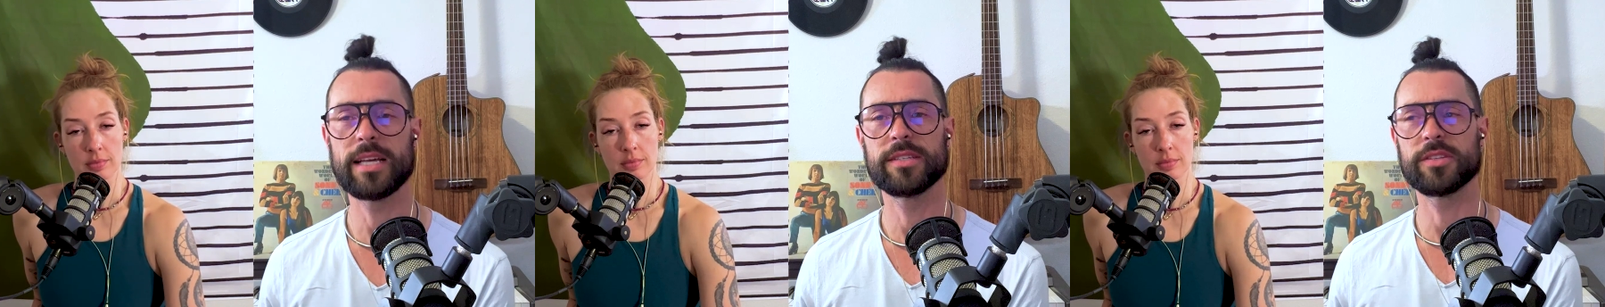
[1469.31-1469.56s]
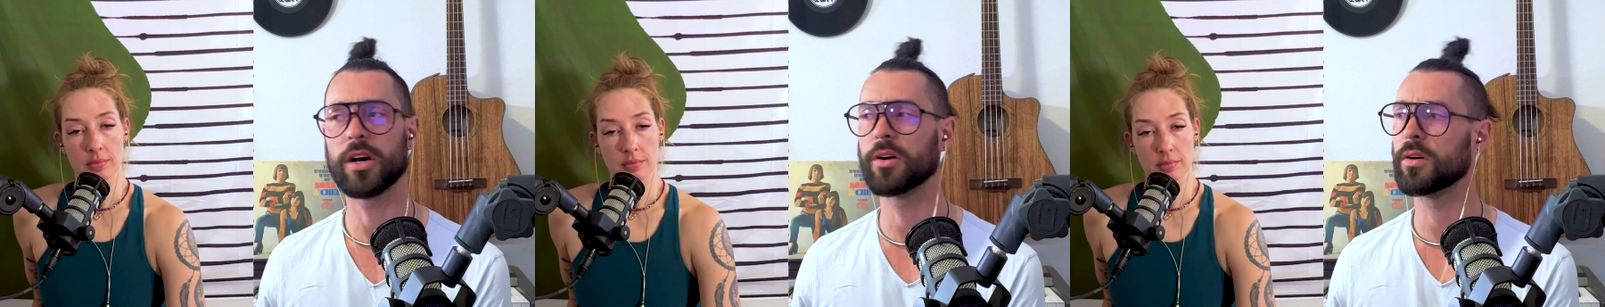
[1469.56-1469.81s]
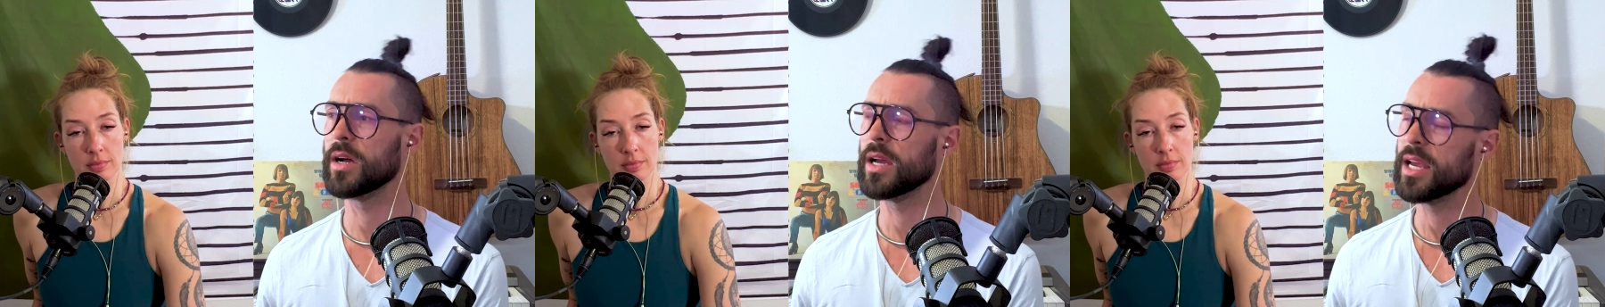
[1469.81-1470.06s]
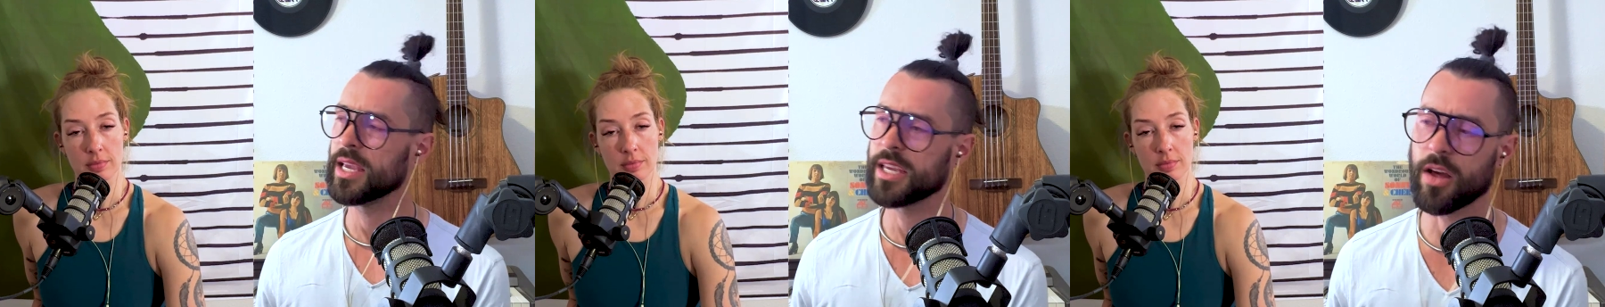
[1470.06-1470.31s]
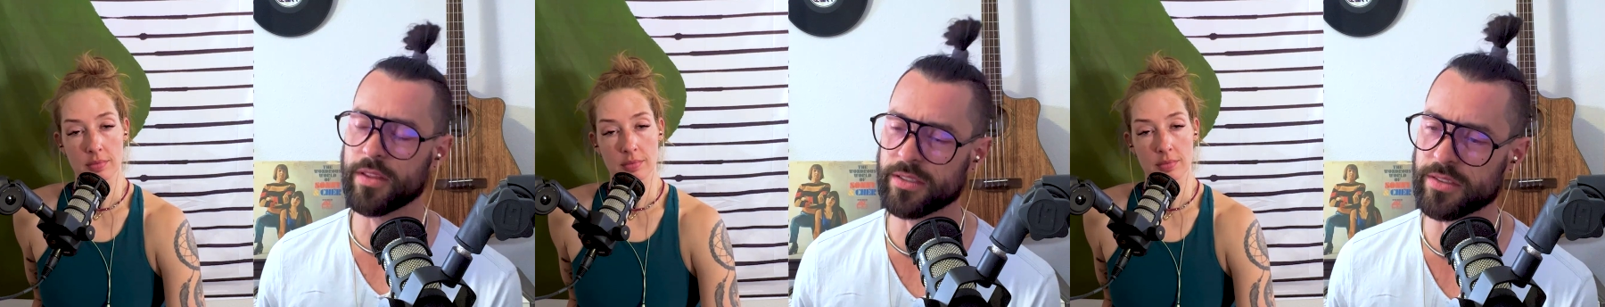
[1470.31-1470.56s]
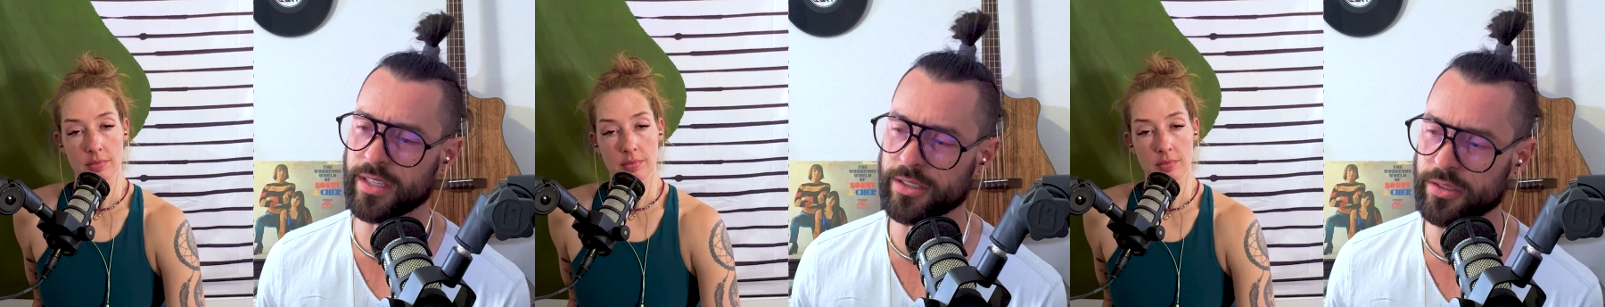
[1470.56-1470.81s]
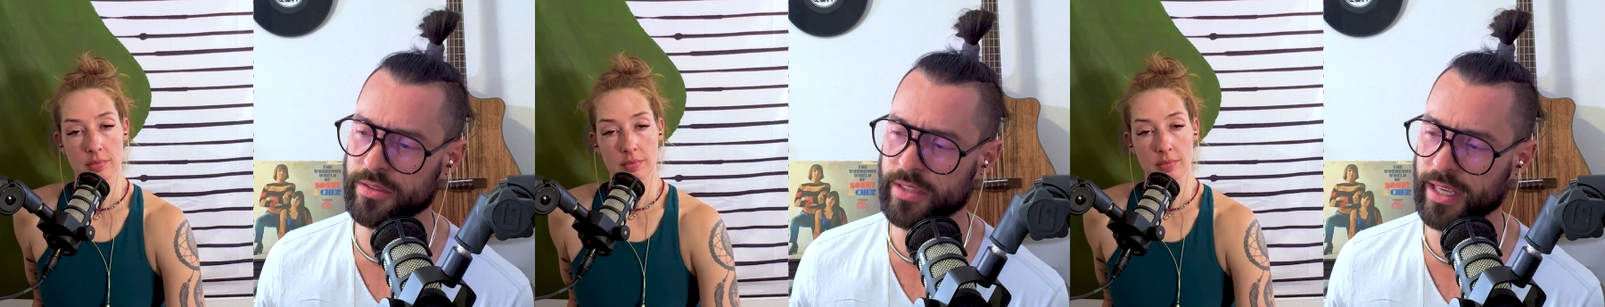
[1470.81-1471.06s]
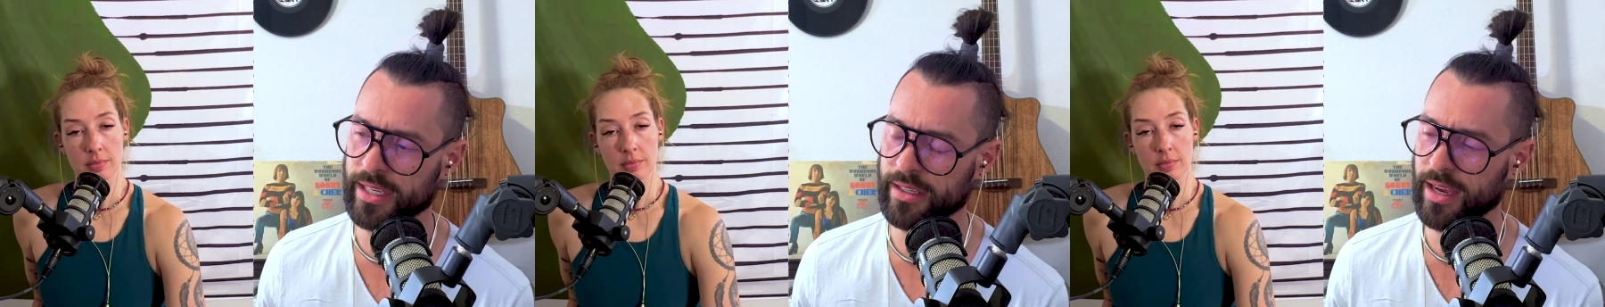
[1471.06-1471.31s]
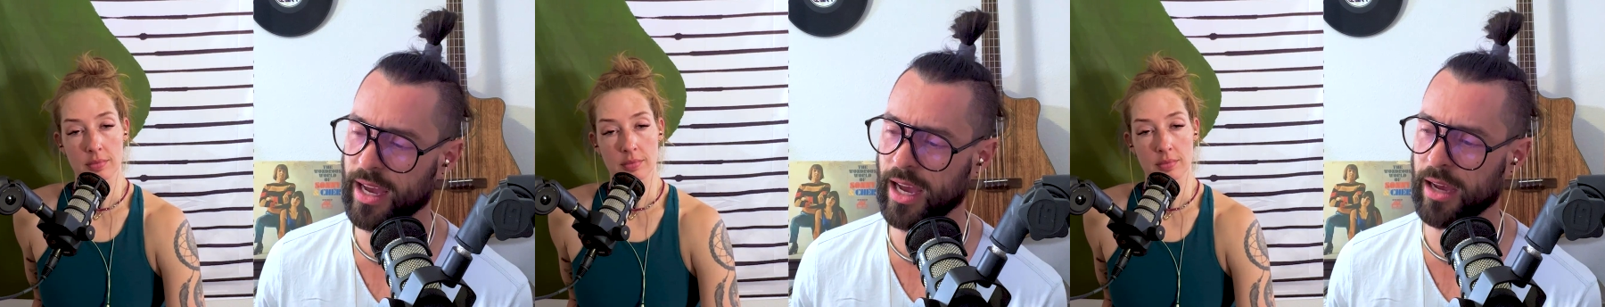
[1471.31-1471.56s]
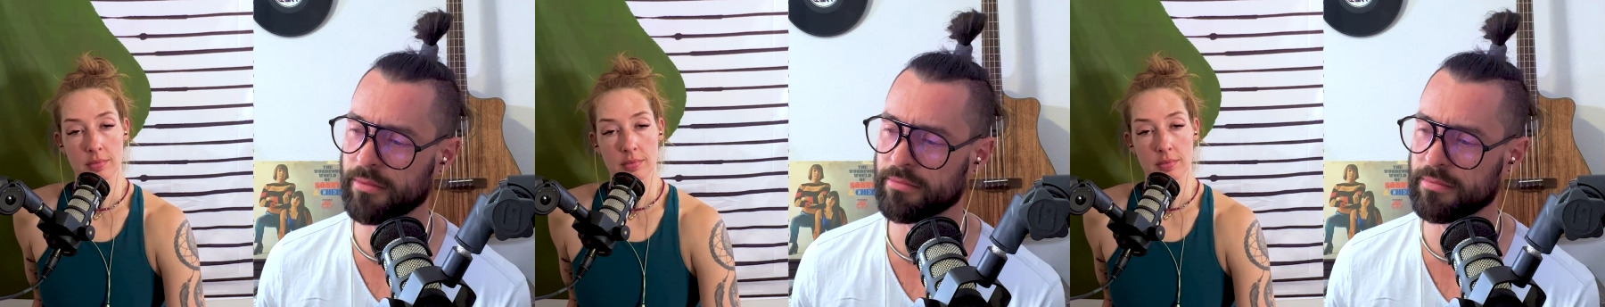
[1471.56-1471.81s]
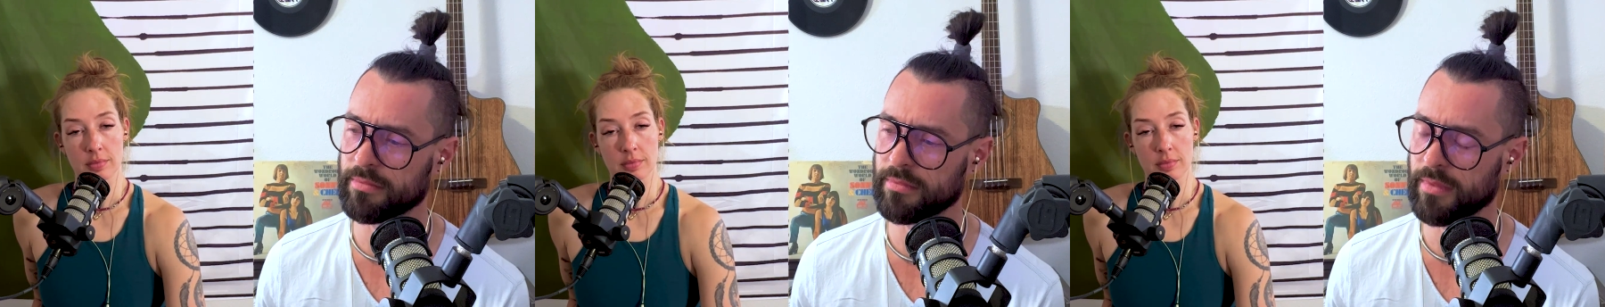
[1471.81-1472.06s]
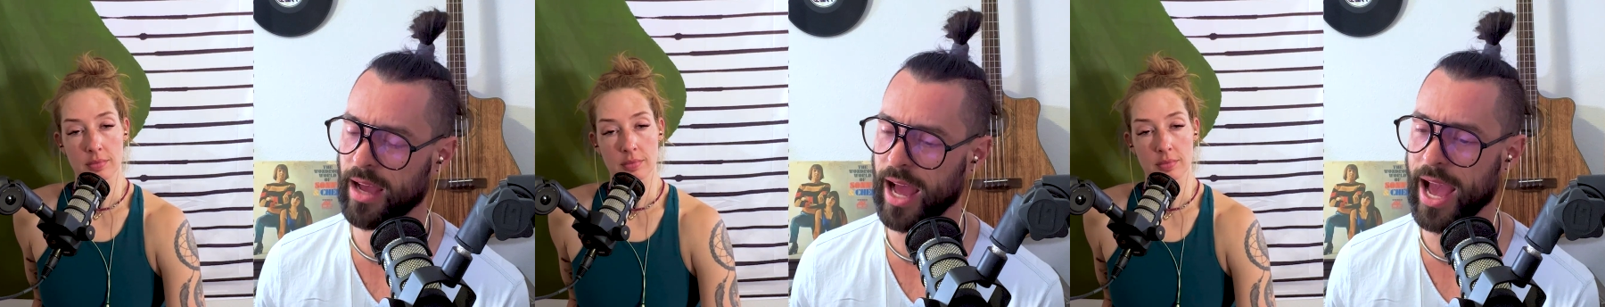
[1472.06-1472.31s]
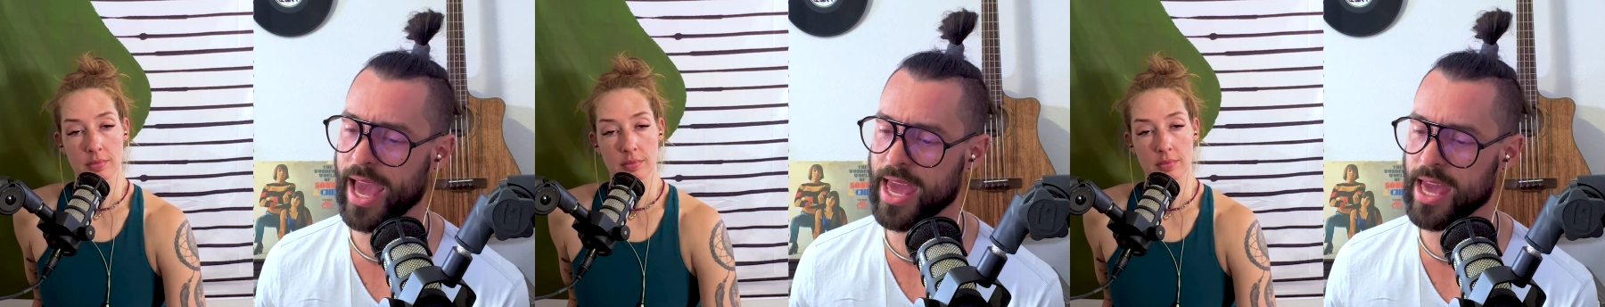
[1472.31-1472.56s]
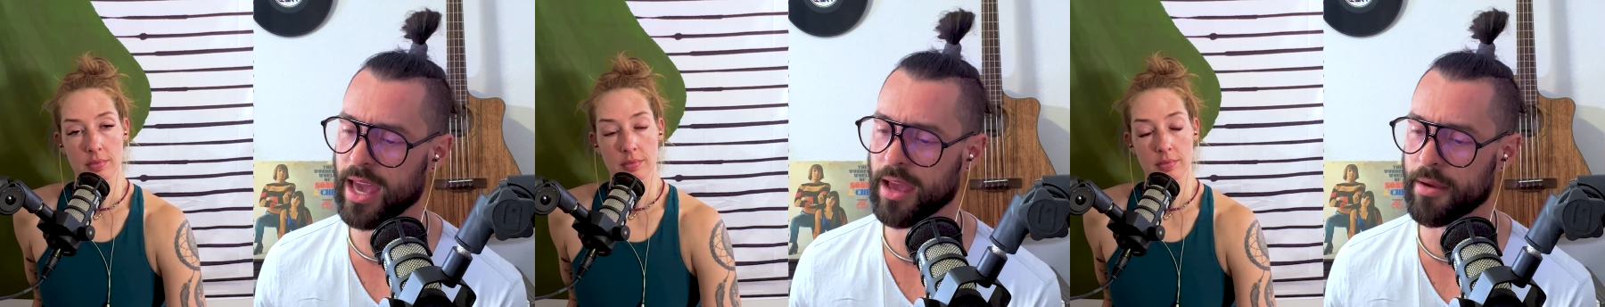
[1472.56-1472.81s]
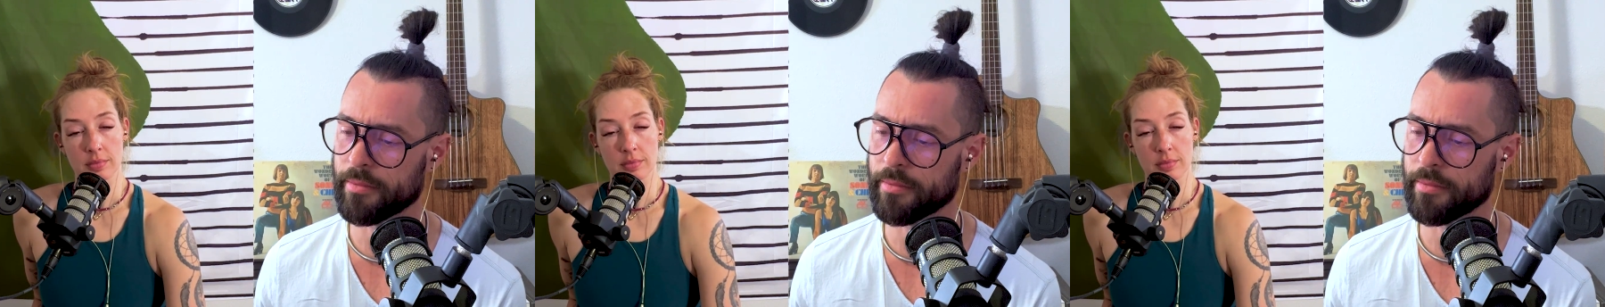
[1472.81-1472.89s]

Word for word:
Speaker 1: So, you know, this is interesting. Um, I